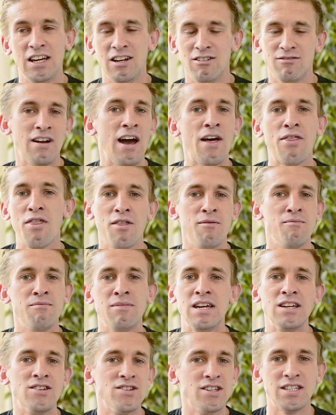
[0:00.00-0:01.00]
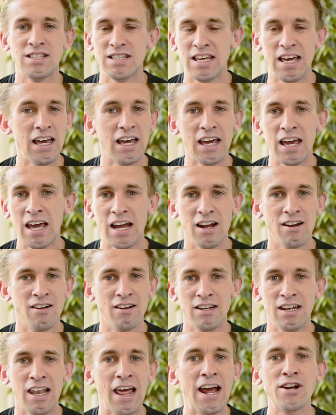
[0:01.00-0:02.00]
rather than me just sitting here
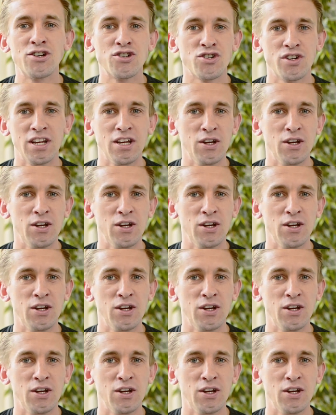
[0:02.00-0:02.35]
and lecturing